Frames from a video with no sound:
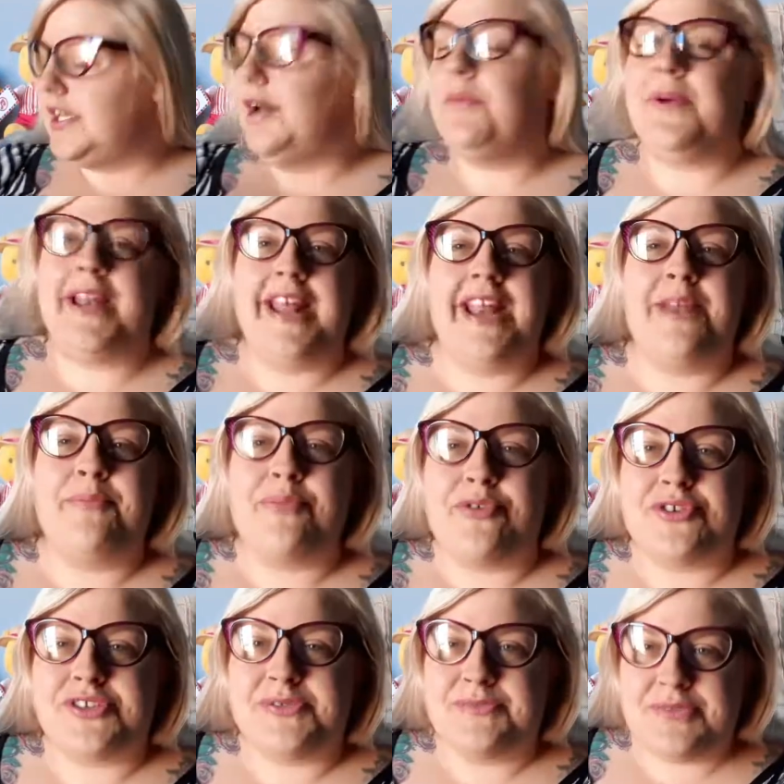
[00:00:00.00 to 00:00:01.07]
I went in and
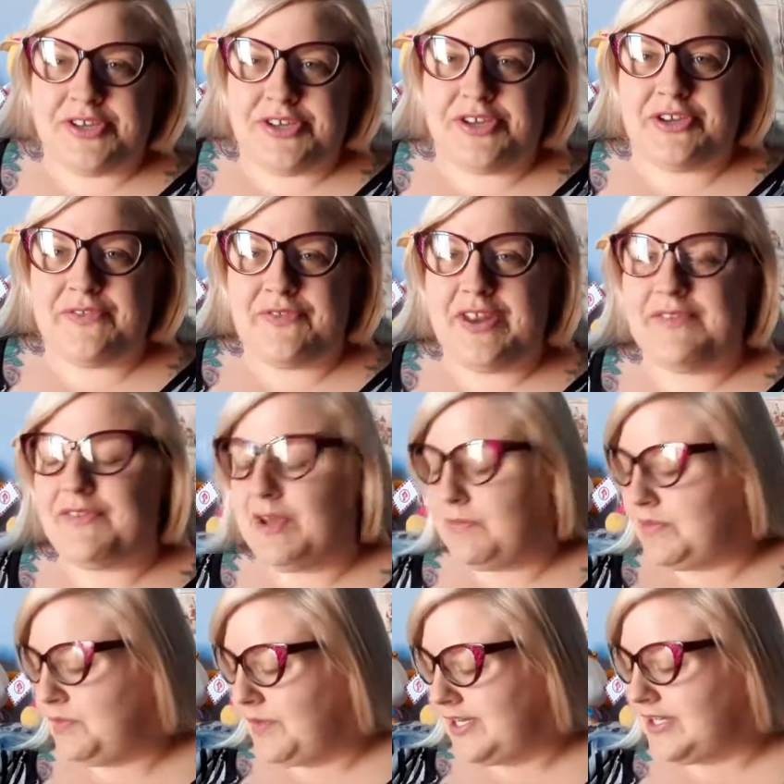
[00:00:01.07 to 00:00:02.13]
bought some new
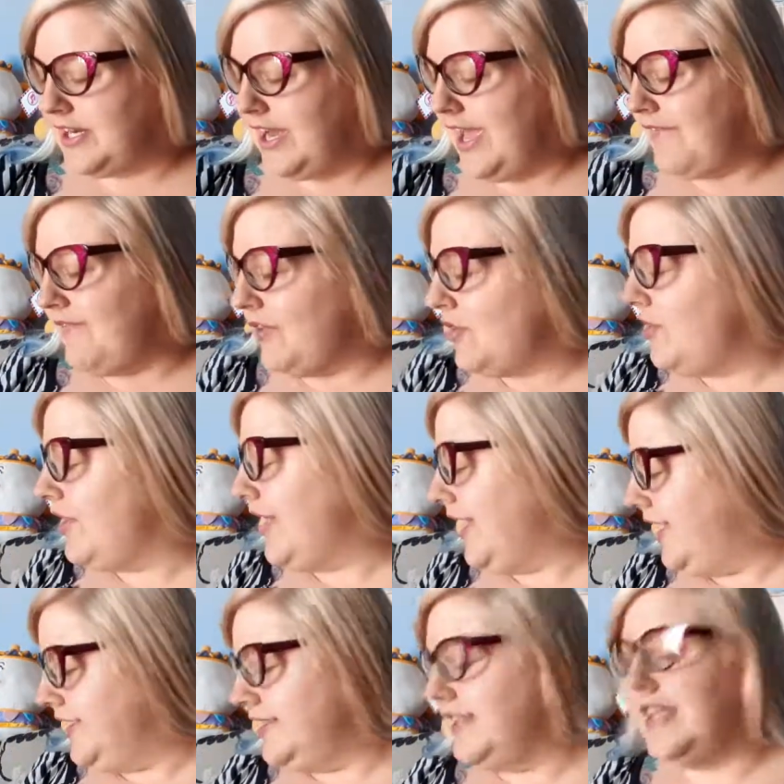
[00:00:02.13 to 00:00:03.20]
flip-flops, which I haven't got
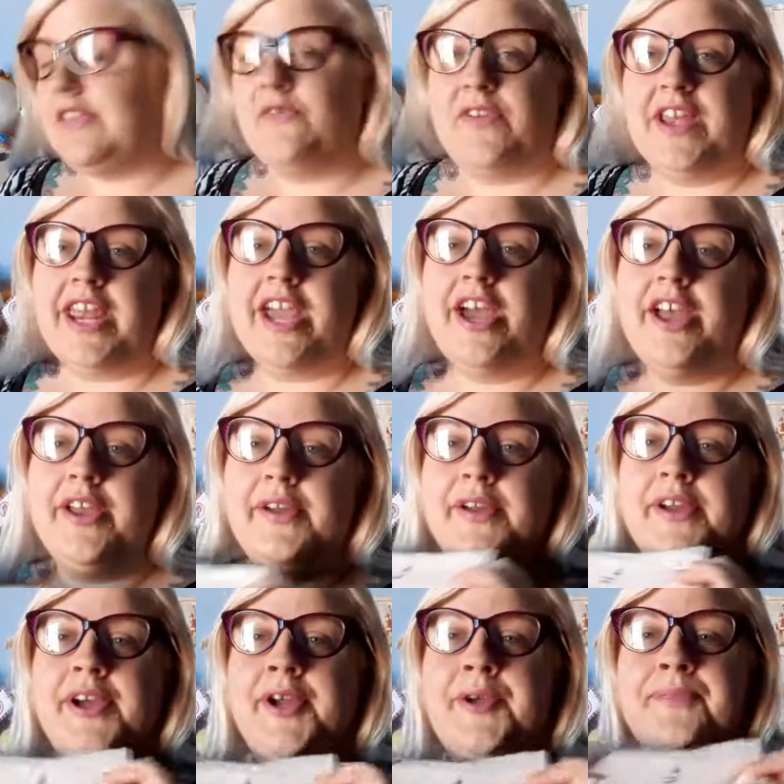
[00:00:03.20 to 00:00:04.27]
in this video
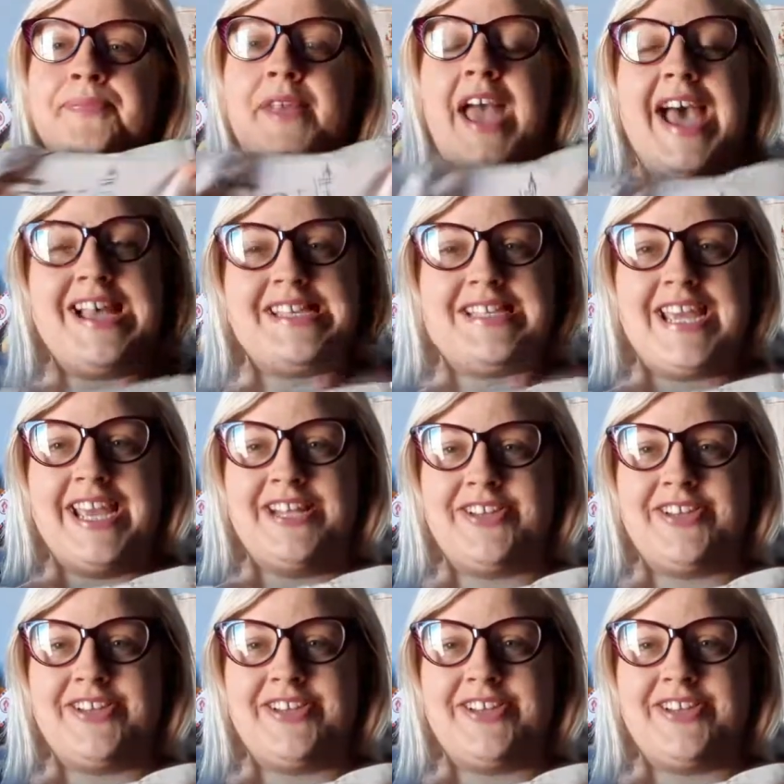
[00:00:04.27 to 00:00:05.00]
as they are